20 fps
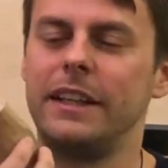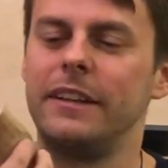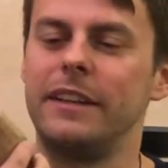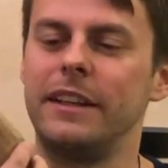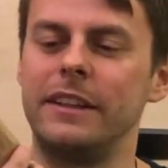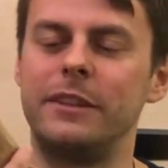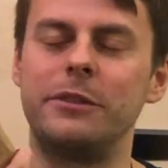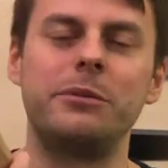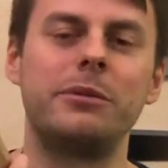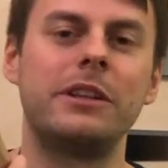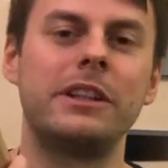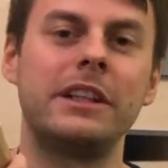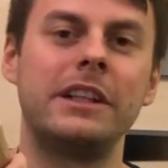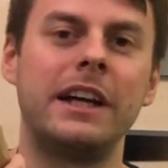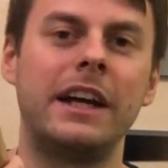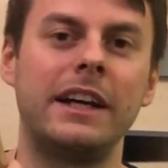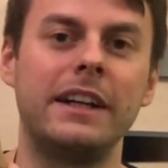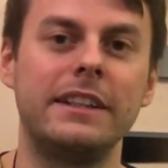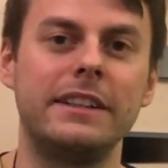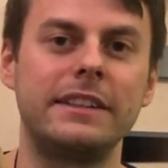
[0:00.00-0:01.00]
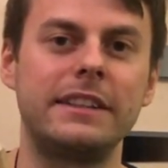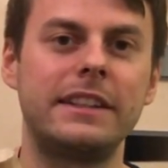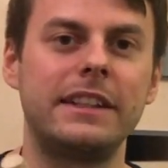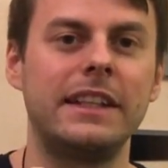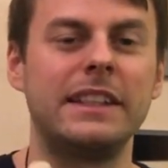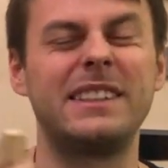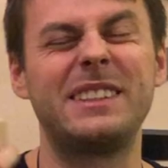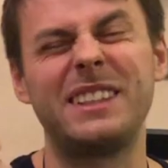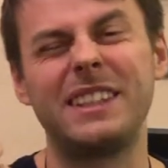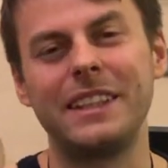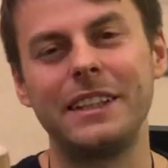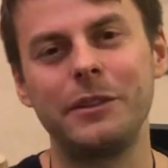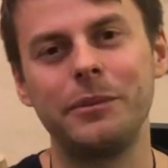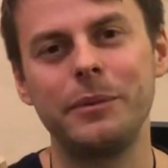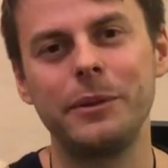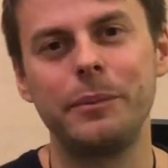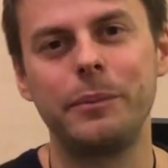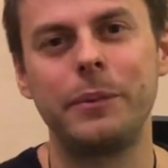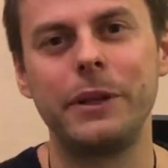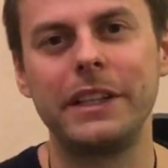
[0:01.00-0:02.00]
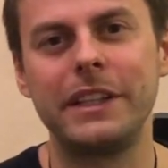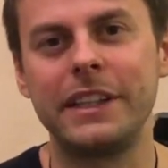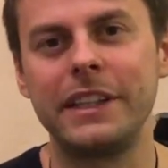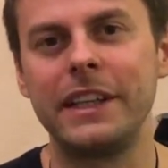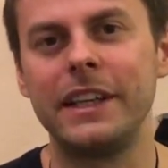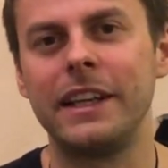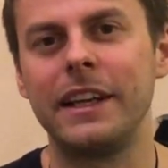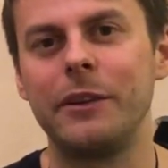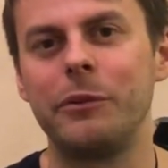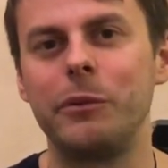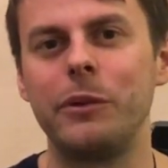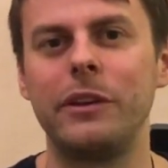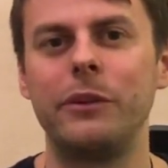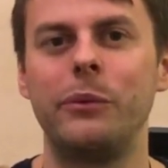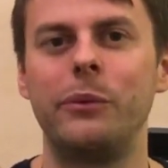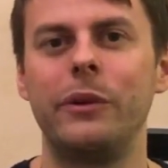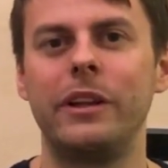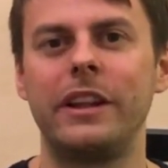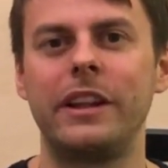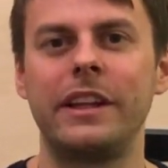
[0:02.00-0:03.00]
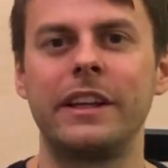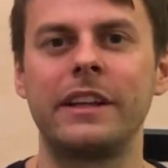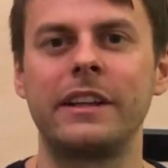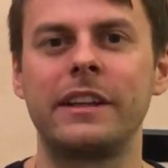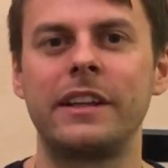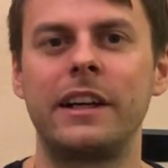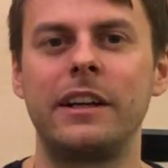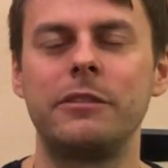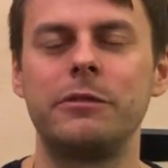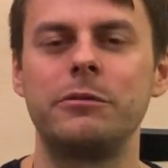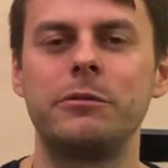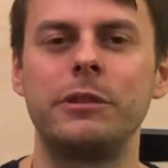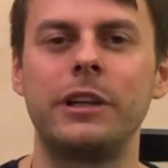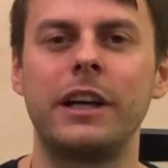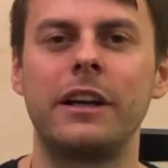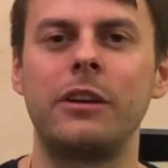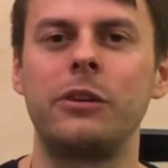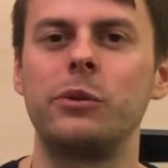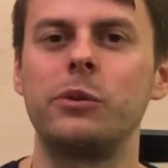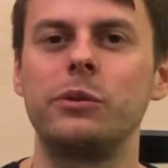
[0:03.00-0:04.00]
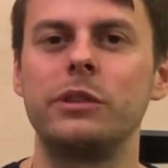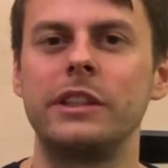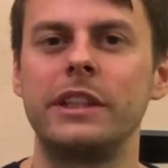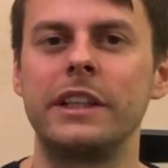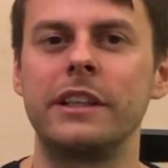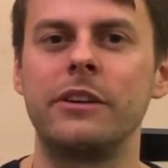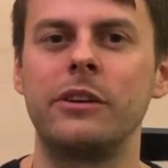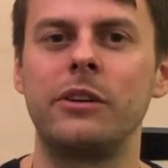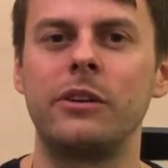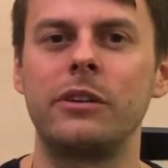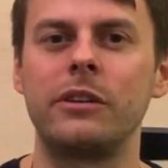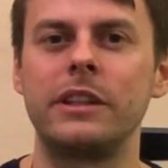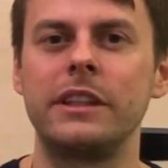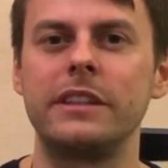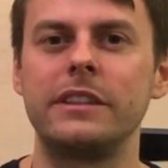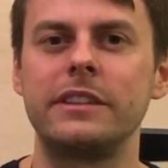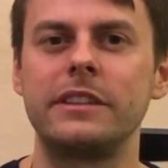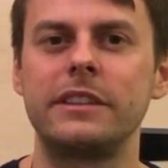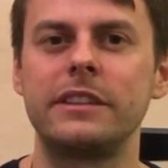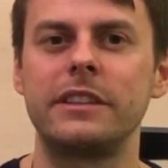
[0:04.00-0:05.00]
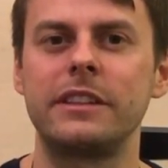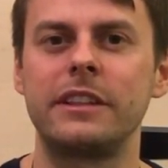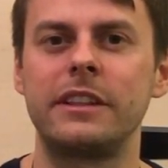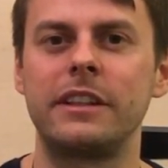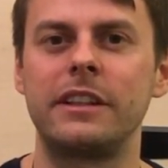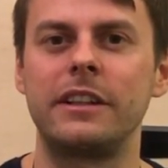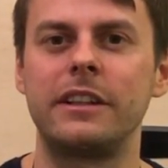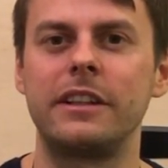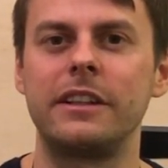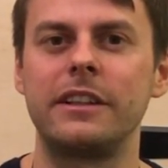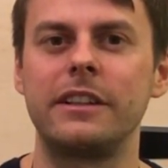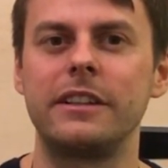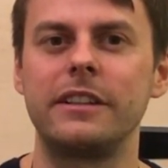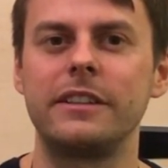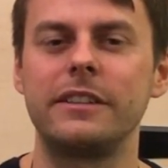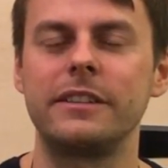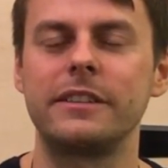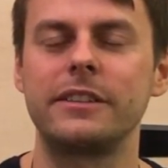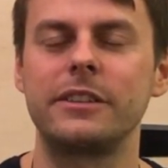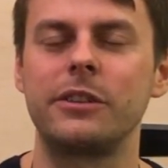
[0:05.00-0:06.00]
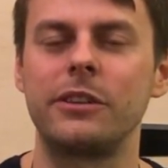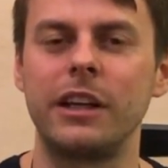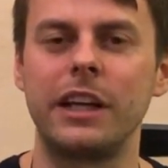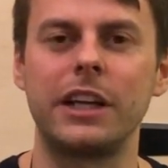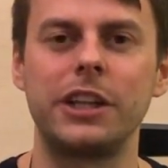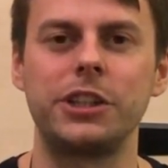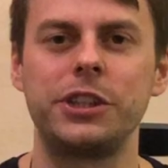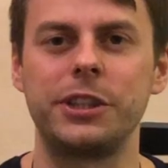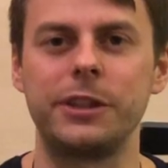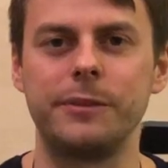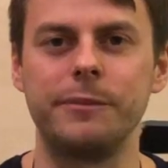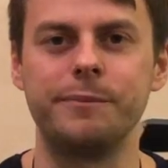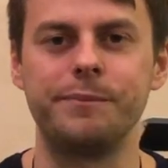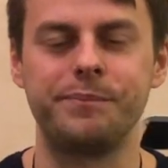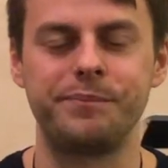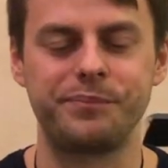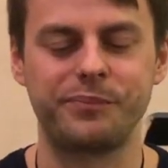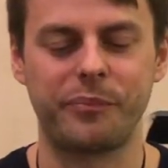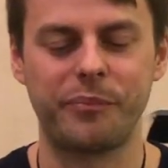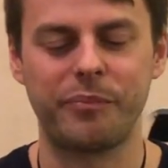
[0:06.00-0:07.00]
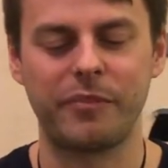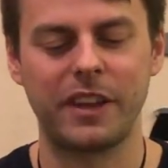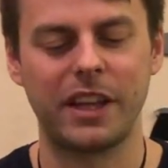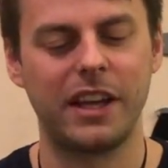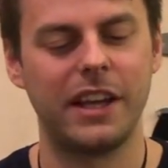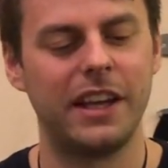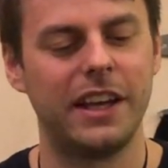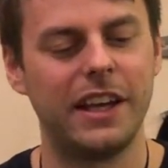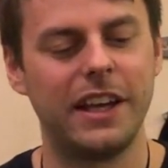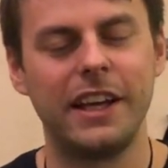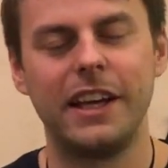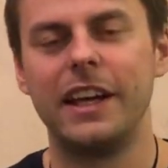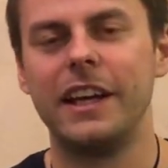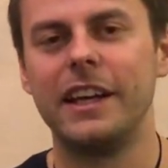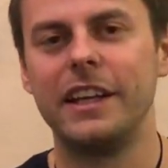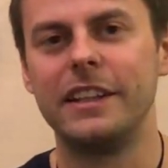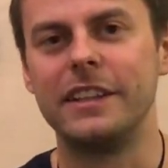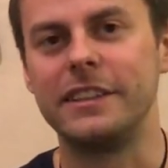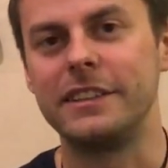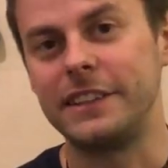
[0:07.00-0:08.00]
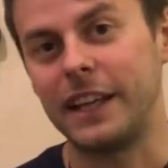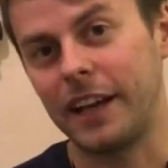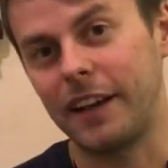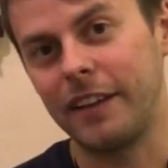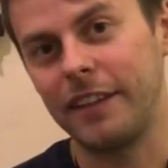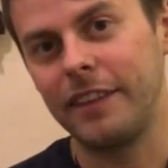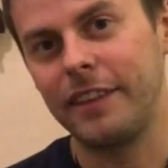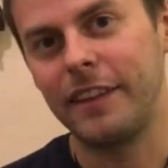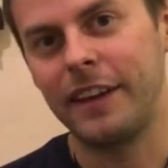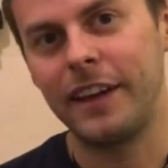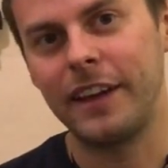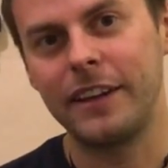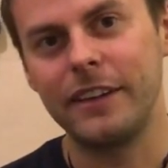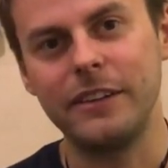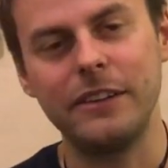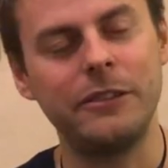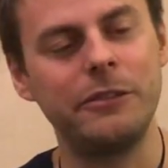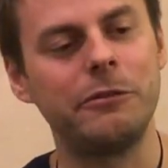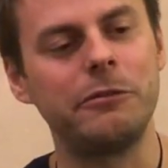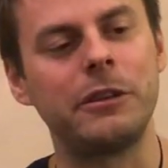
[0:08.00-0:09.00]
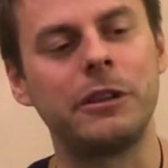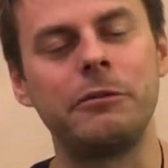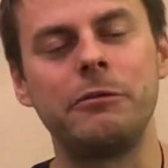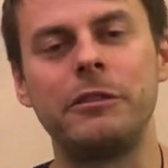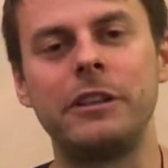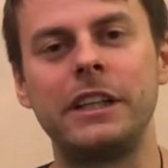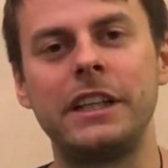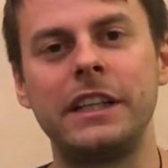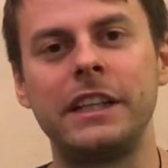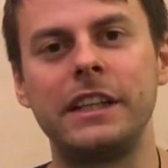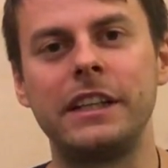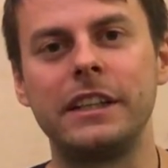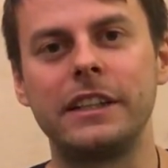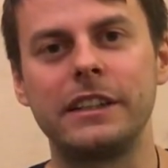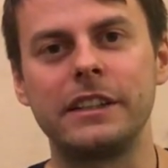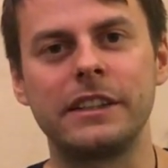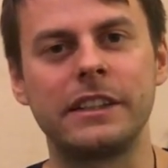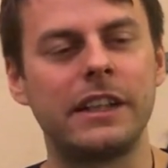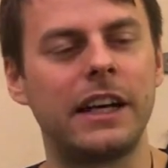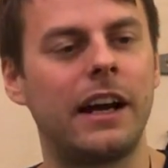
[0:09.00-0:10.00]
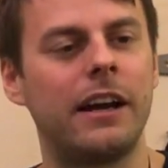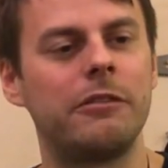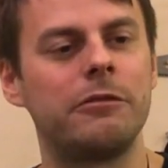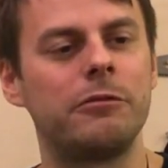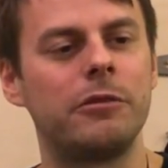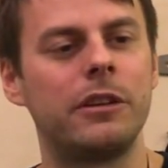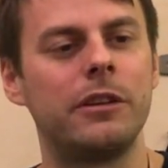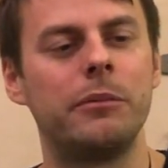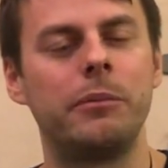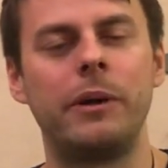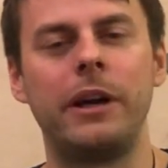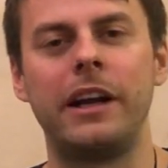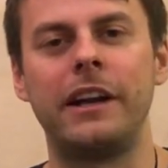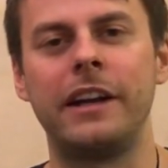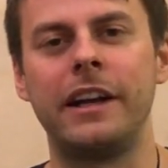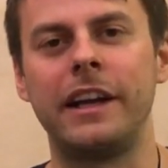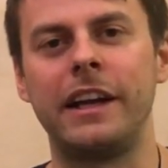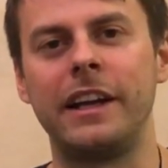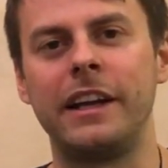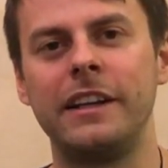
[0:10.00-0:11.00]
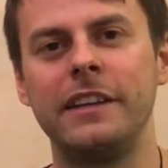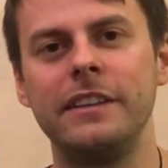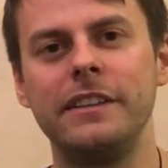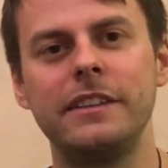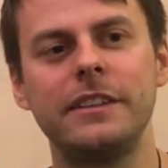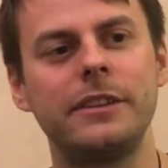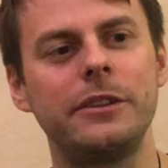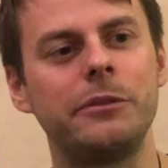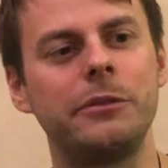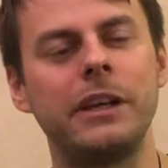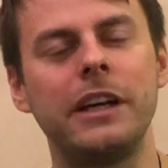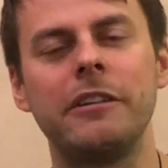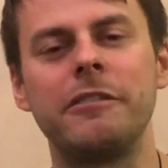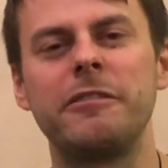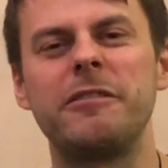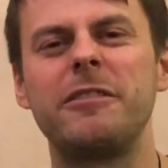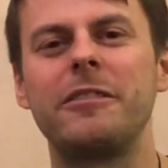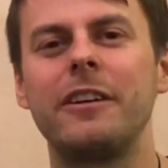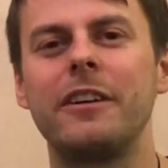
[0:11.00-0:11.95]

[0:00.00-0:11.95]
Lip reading: It's really nice. It's a little bit pity that with the whittling glove we are losing all this connection. The second thing, when we carve with the bare hand, we have